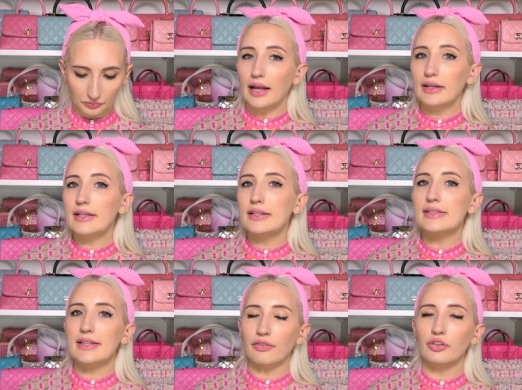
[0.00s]
And
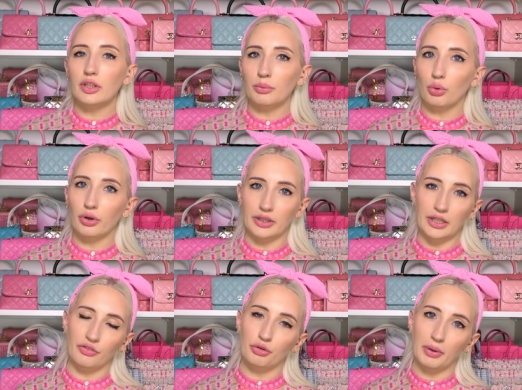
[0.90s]
it's definitely more than
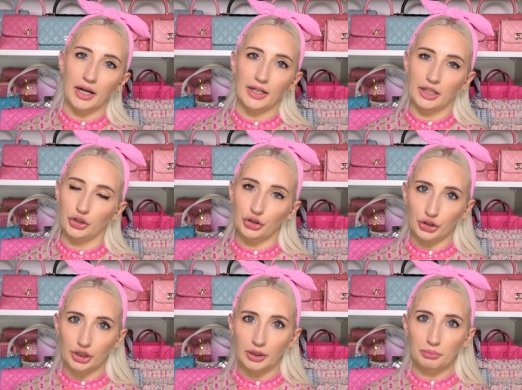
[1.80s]
if you buy it in
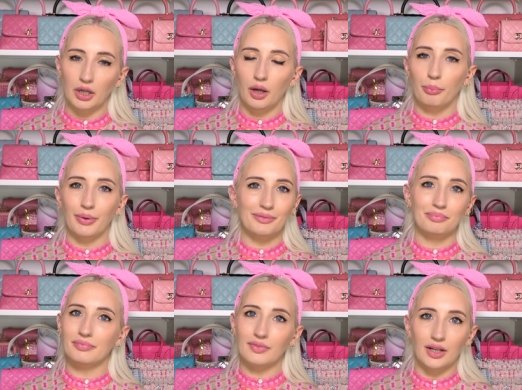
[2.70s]
Europe, but
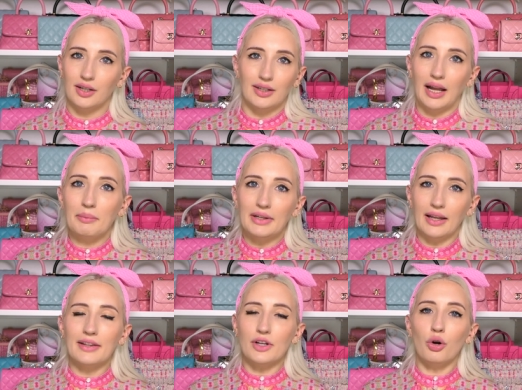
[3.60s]
uh, I mean,
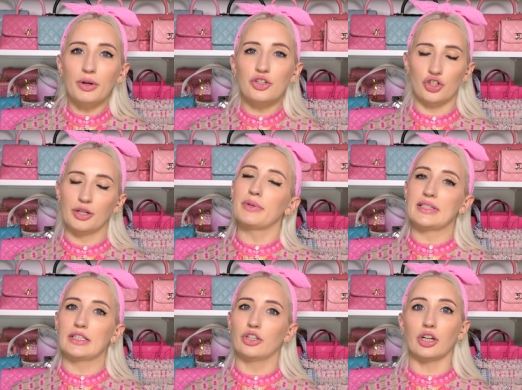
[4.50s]
it's always
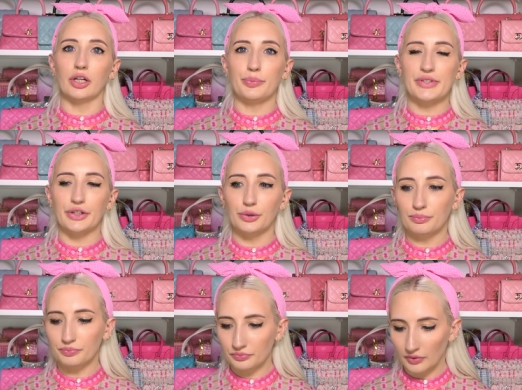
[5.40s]
cheapest in Europe.
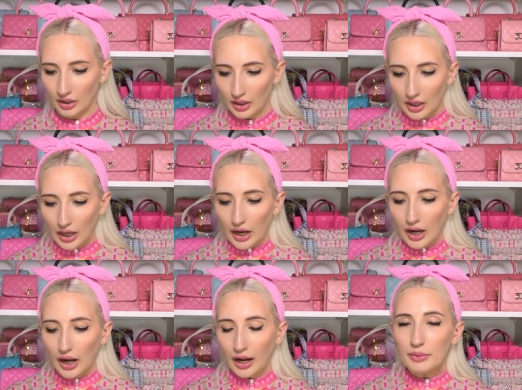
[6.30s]
So
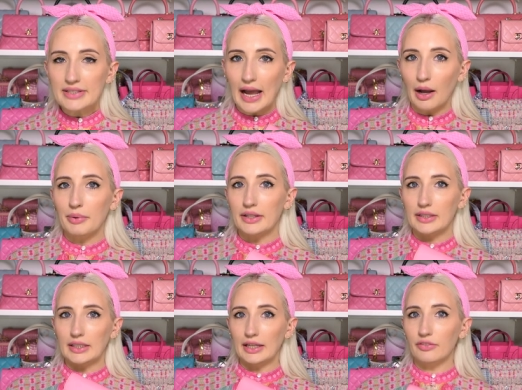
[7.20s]
I was happy
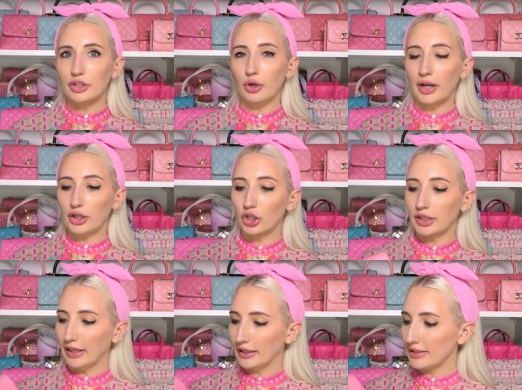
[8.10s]
that even though I
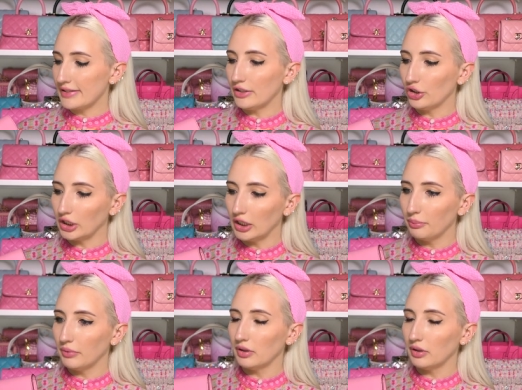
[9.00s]
couldn't get this in Europe,